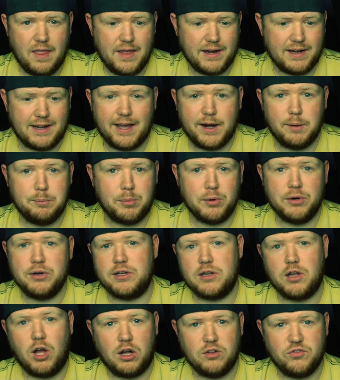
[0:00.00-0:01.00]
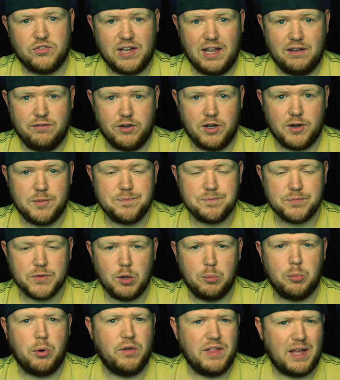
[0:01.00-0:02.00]
and then kind of bundle it all together
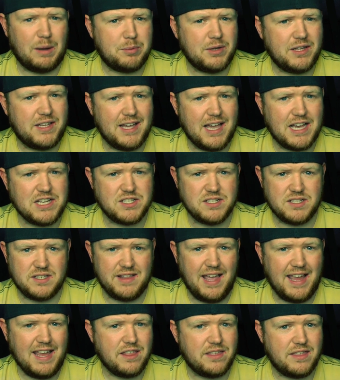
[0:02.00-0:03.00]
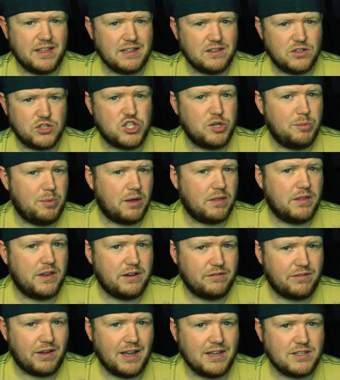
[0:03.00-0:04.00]
put the applications they think that should be on the
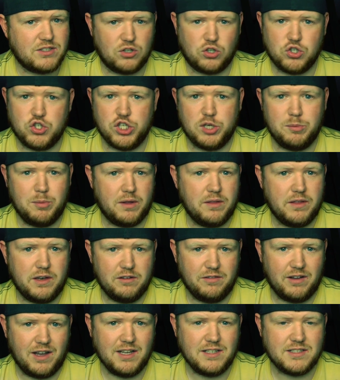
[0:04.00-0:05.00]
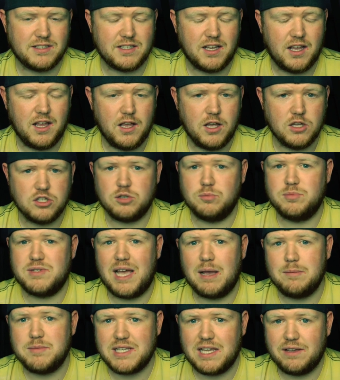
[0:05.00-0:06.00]
device or shouldn't be on the device.
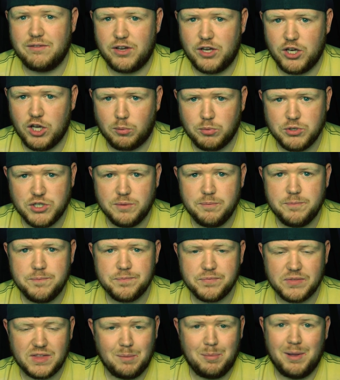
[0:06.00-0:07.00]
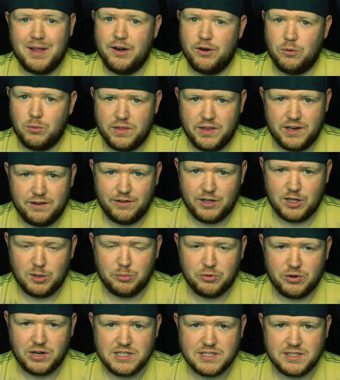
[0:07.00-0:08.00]
Sometimes they give you an option, depending on what the
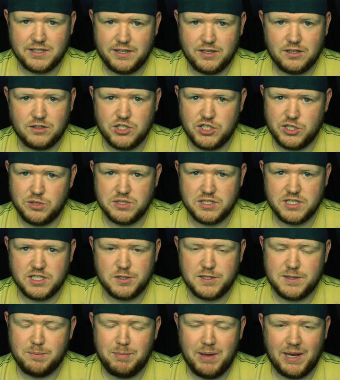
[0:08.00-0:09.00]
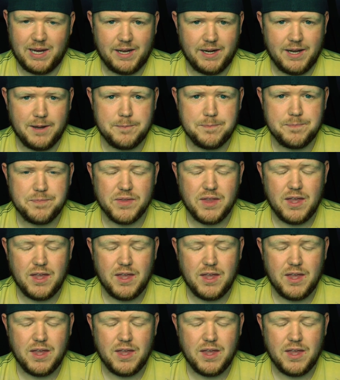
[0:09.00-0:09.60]
developer actually you know chooses to pick in it.